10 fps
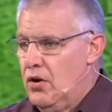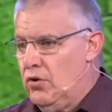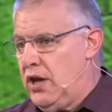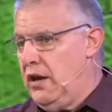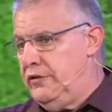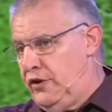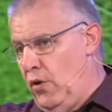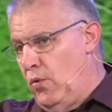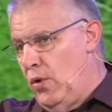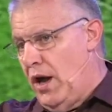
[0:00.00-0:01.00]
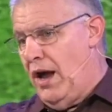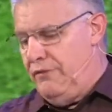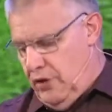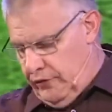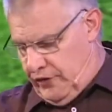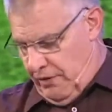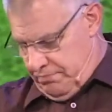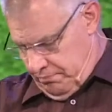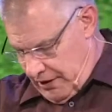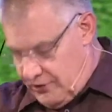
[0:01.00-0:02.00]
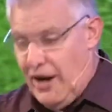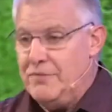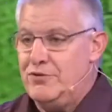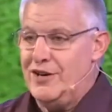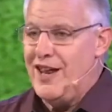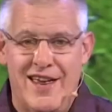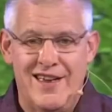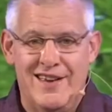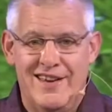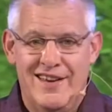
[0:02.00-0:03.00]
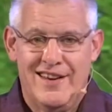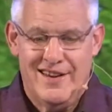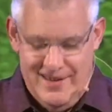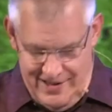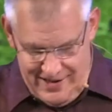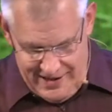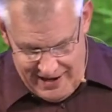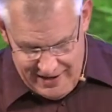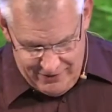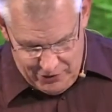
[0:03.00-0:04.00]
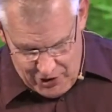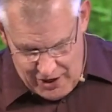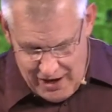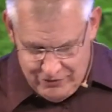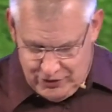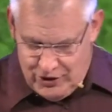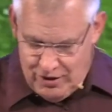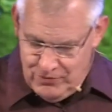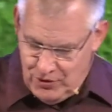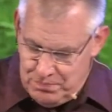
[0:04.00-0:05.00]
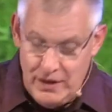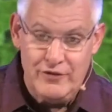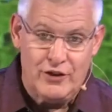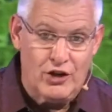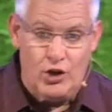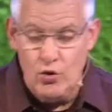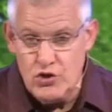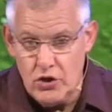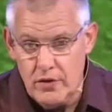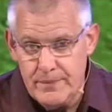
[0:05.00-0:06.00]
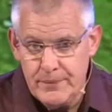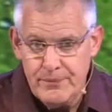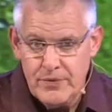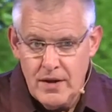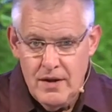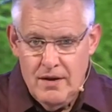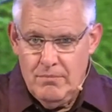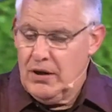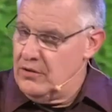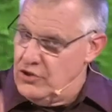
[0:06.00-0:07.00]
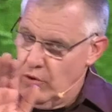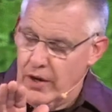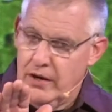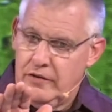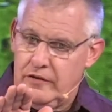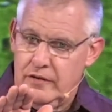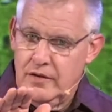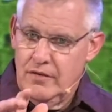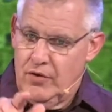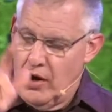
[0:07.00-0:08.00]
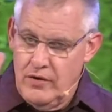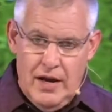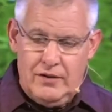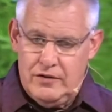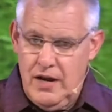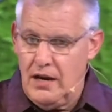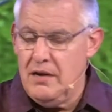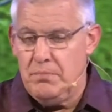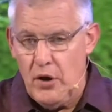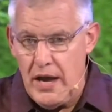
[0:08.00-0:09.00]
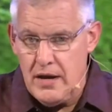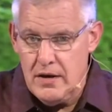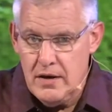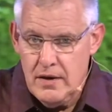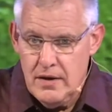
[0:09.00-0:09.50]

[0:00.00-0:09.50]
Okay, so I've used up my time today. And we're going to have to come to a place of closure. But join us for our next Daily Bread.